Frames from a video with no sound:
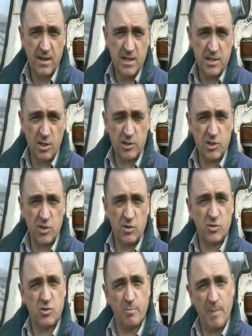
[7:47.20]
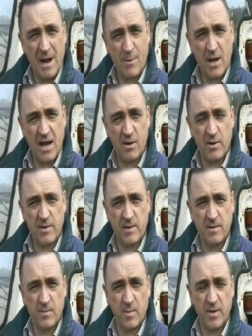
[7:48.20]
It's also done some power
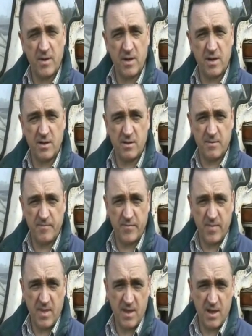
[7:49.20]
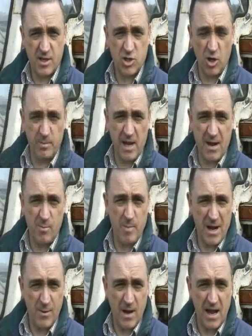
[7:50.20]
harrowing with a chopped down
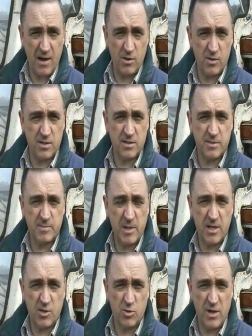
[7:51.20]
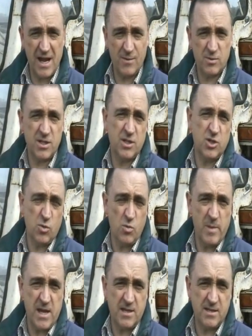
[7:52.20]
power harrow. It's been cut down to 2
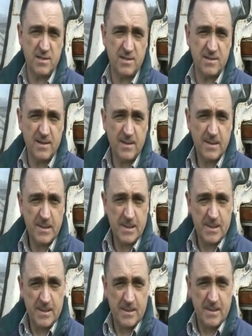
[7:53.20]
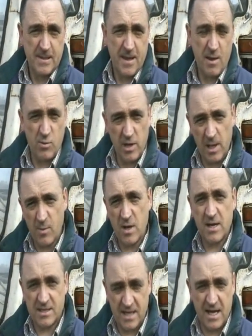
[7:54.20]
meters. It really
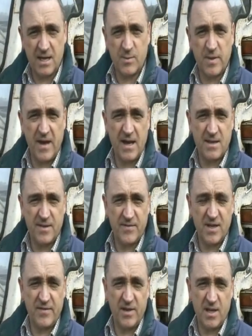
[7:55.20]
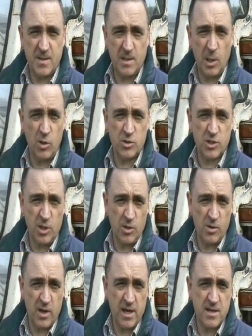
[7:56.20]
works hard with that. You have to have it in the low
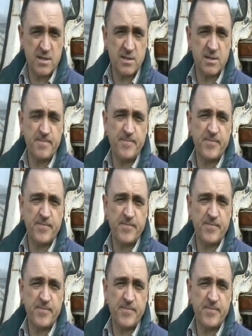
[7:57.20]
slow gears.